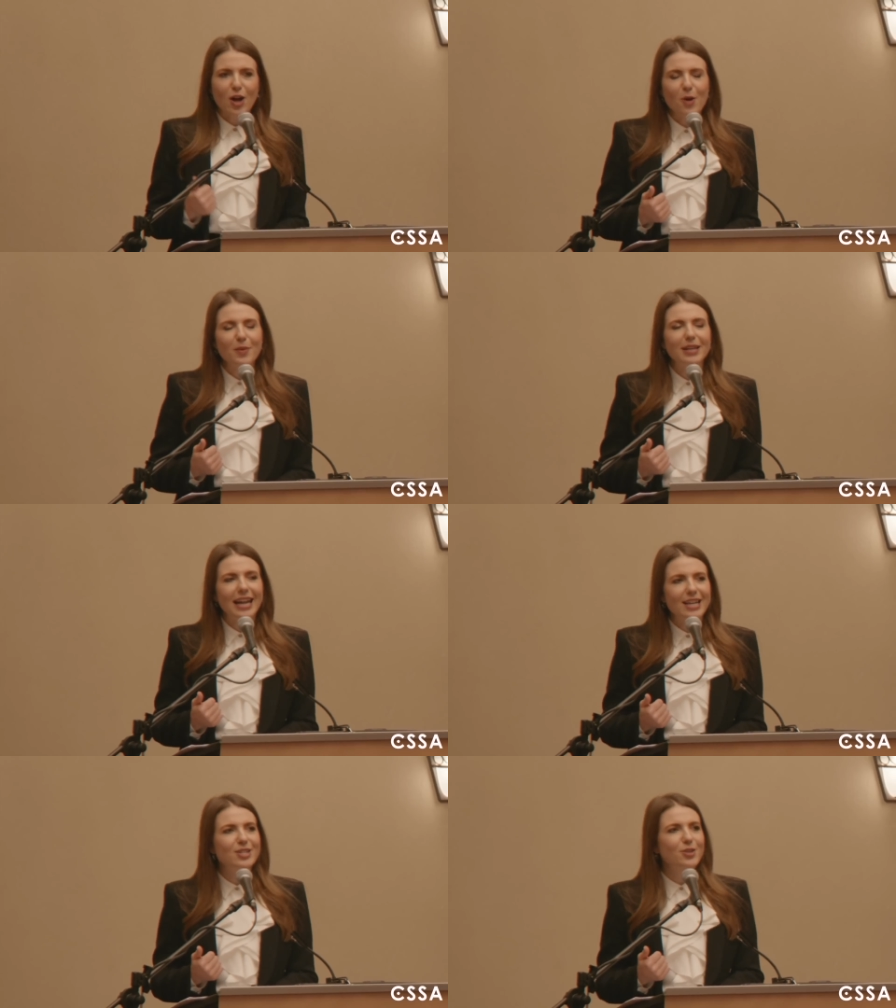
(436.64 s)
a common
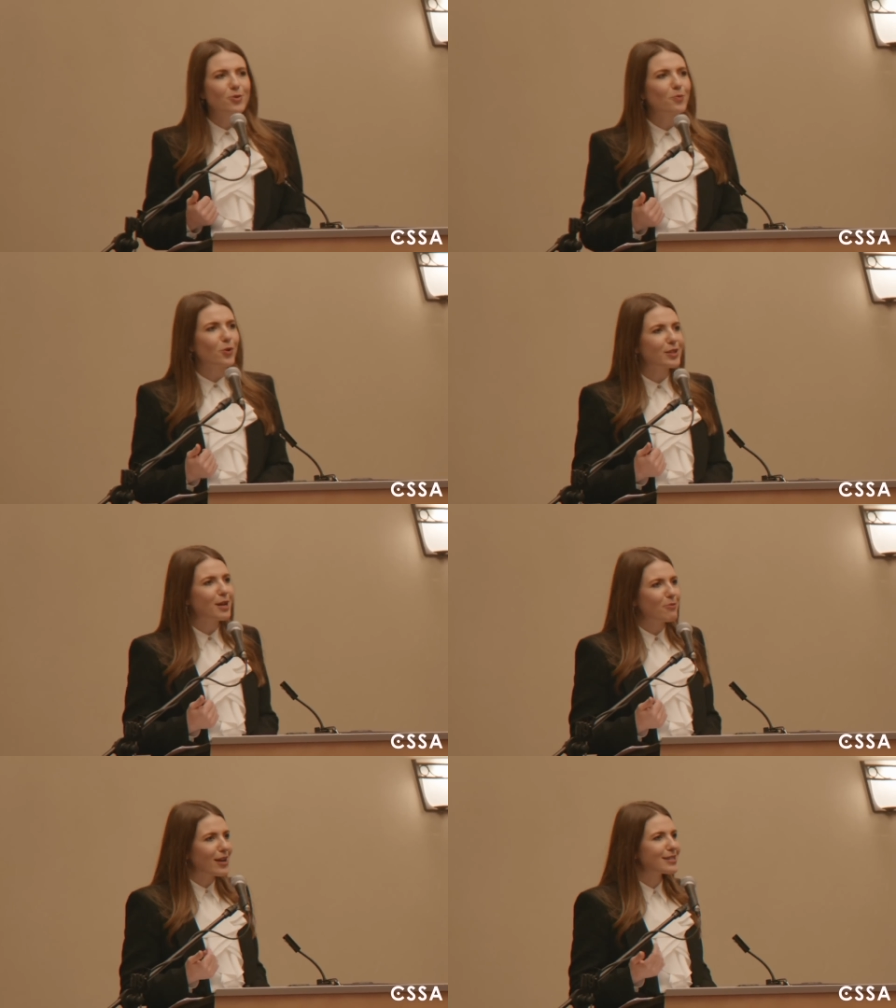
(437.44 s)
18 year old
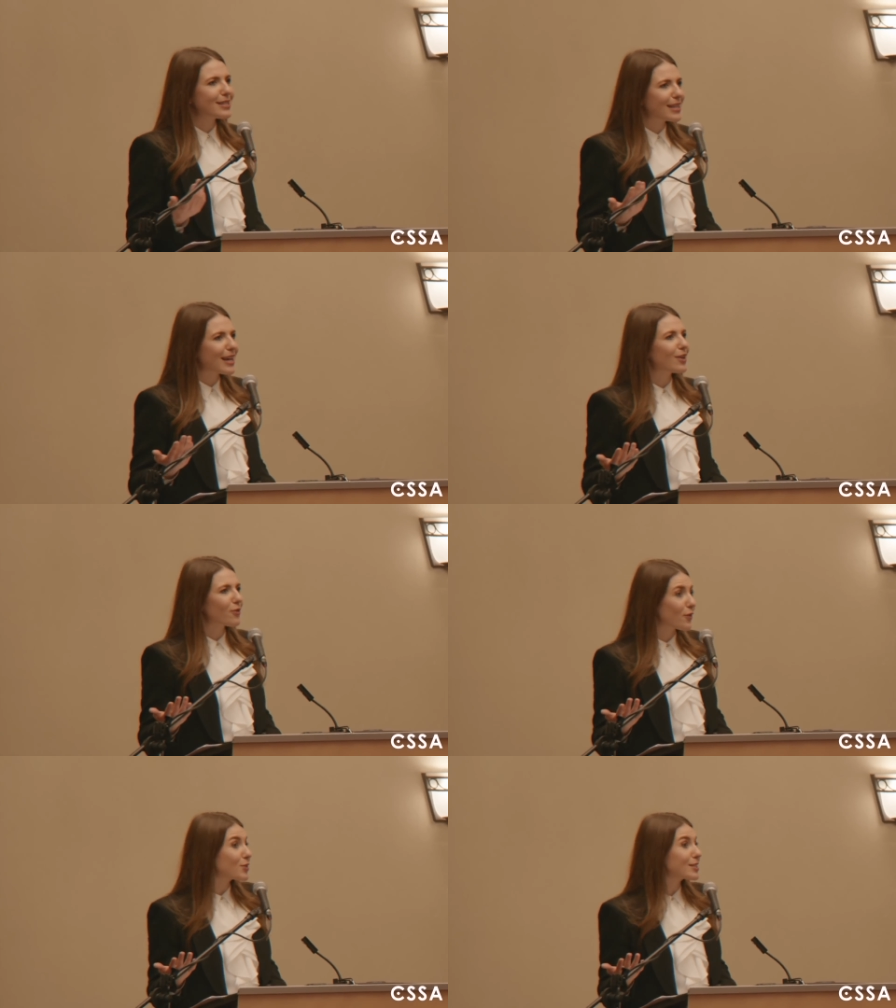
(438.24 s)
birthday present is getting
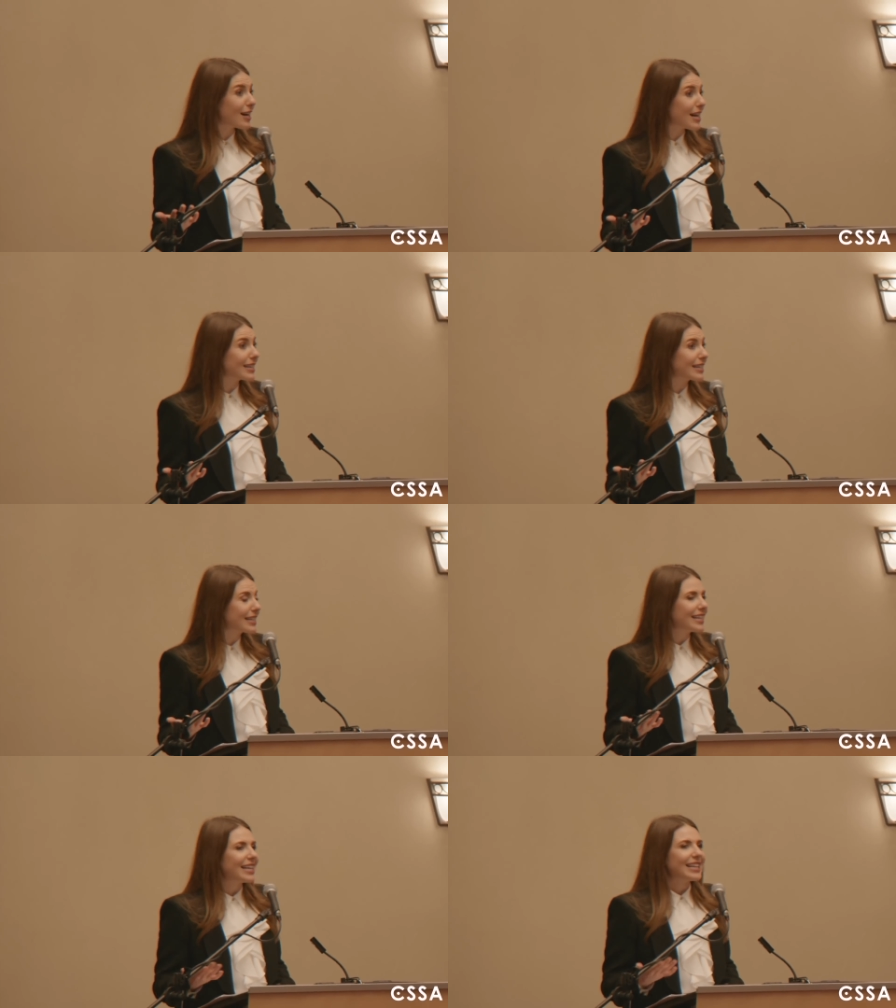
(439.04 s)
your first gun.
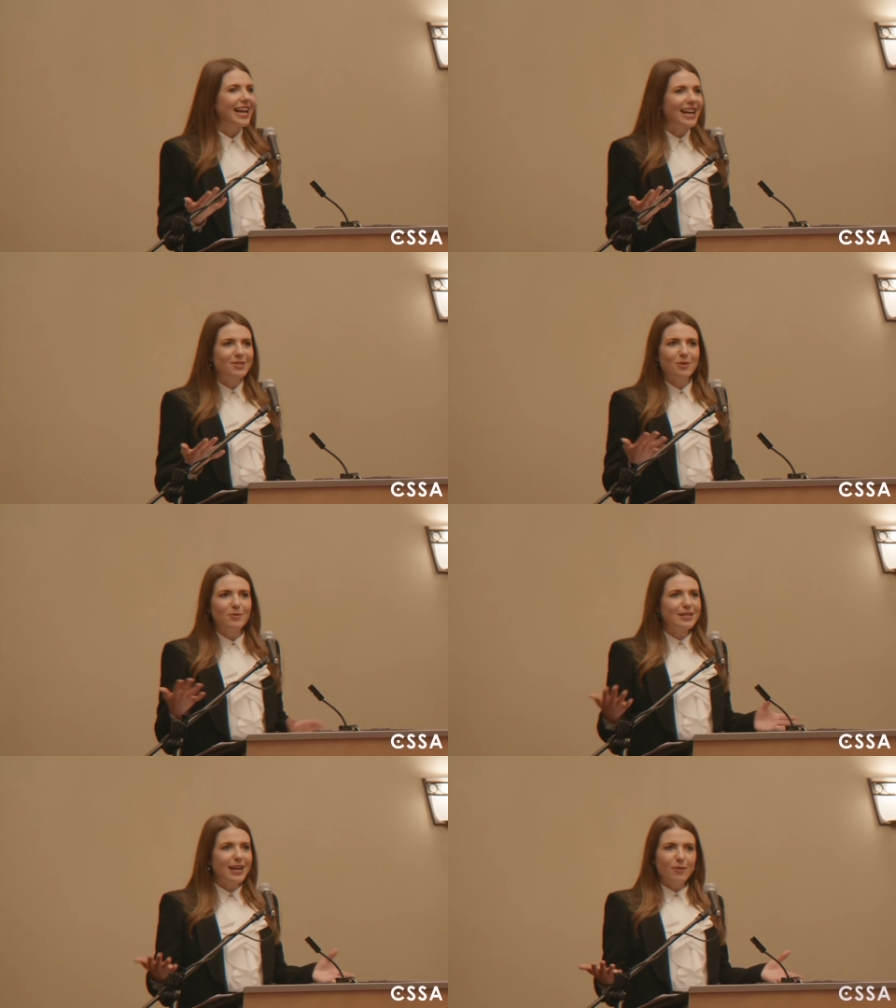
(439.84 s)
That's what
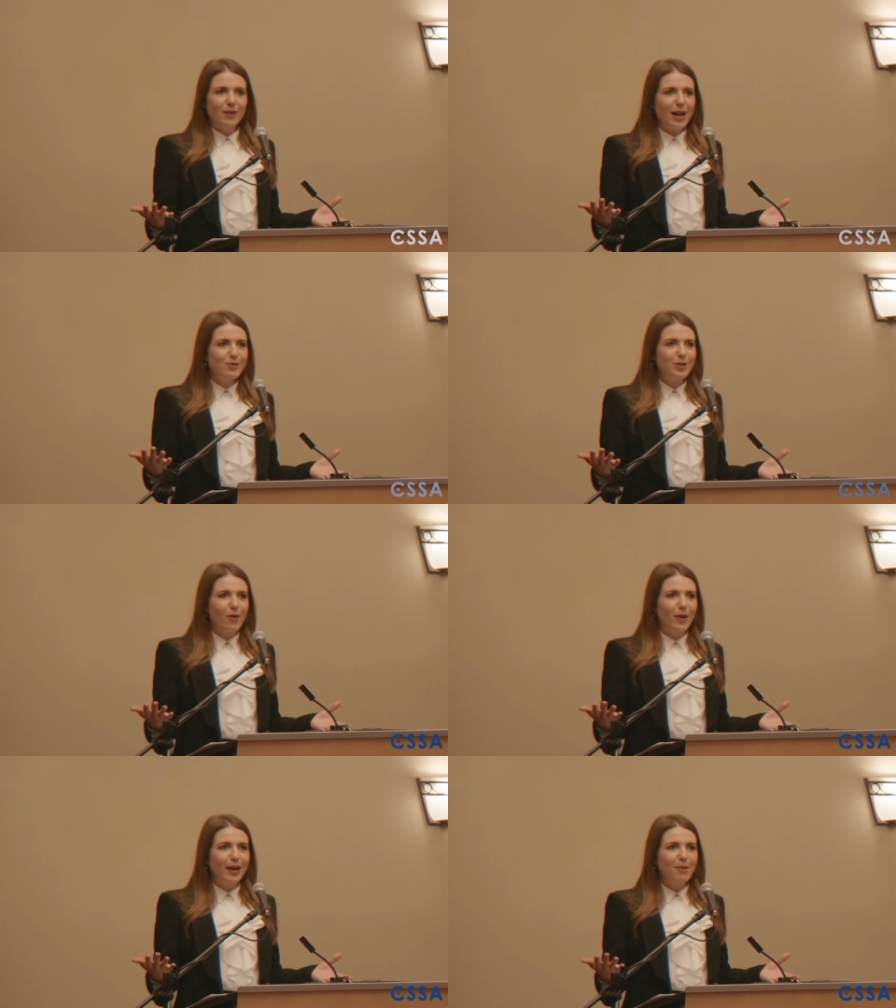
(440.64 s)
it was like when I was
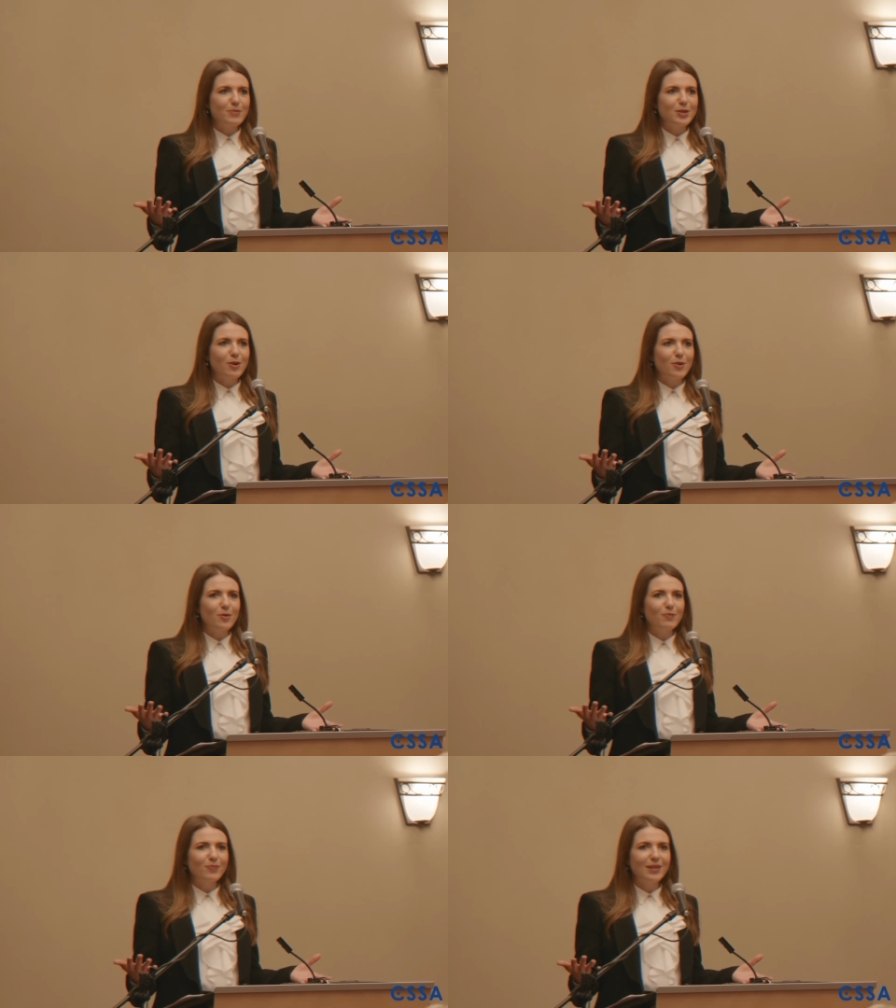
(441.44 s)
growing up.
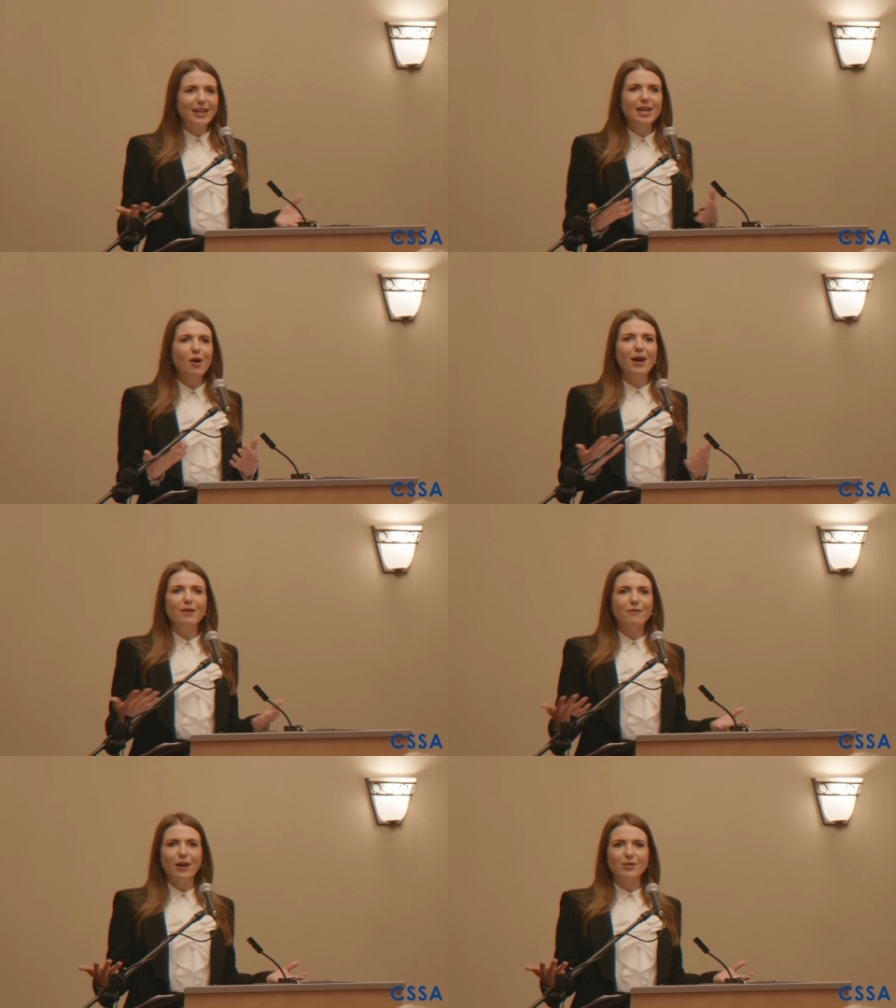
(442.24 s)
So that's how
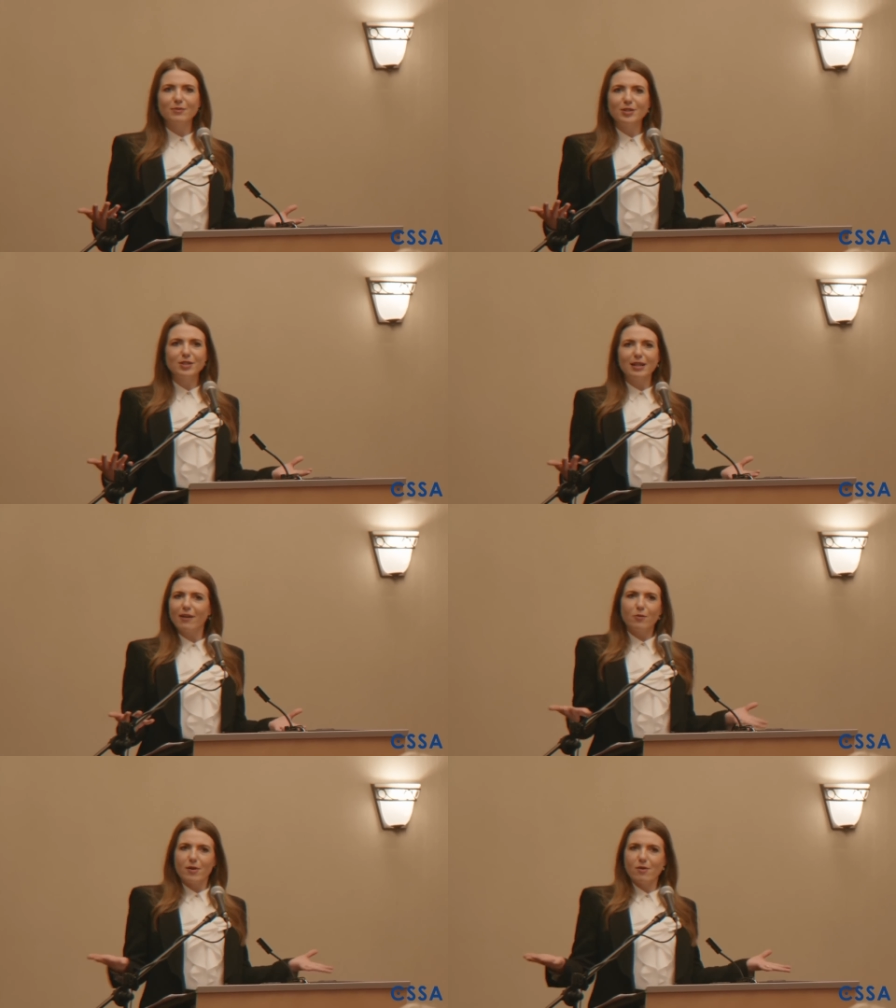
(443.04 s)
I felt. It was just
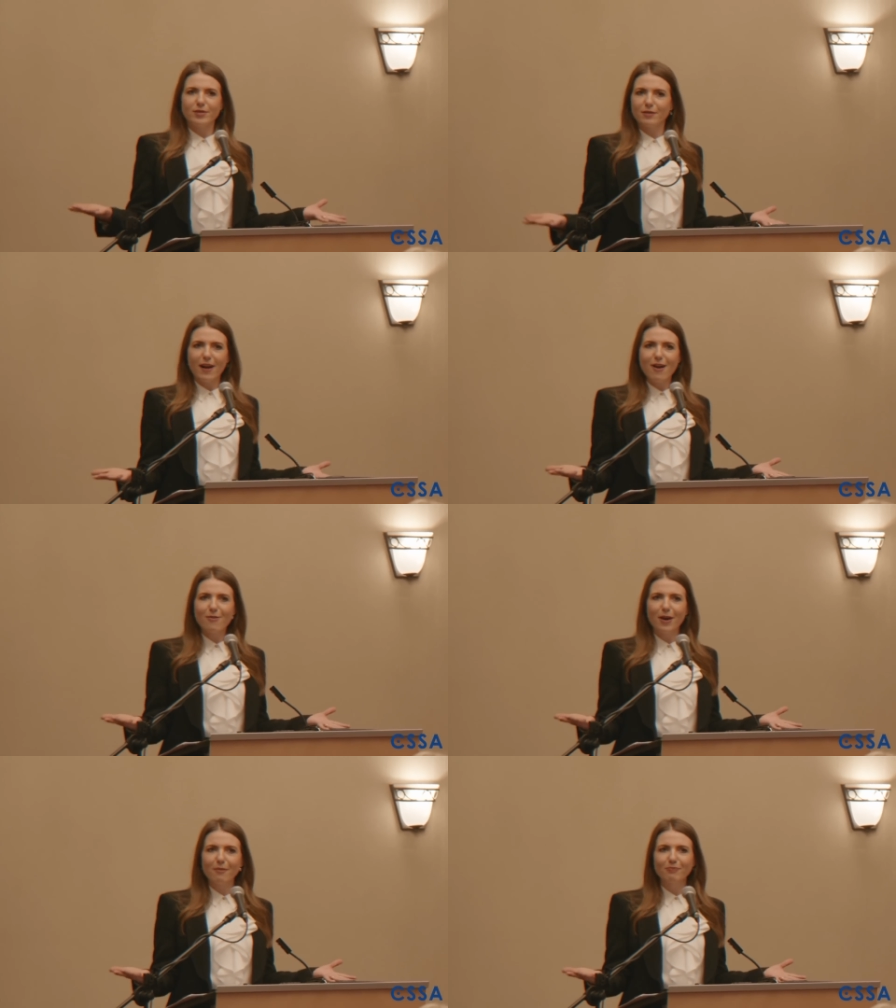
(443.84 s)
everyone owns a
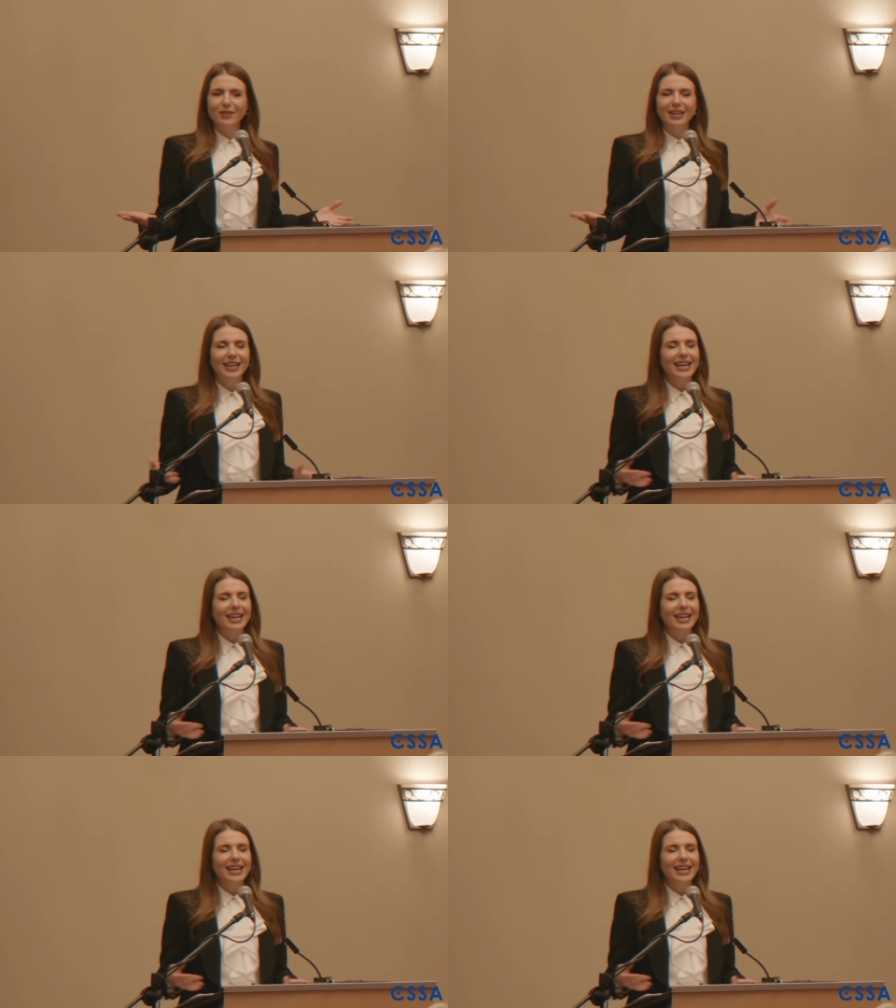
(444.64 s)
firearm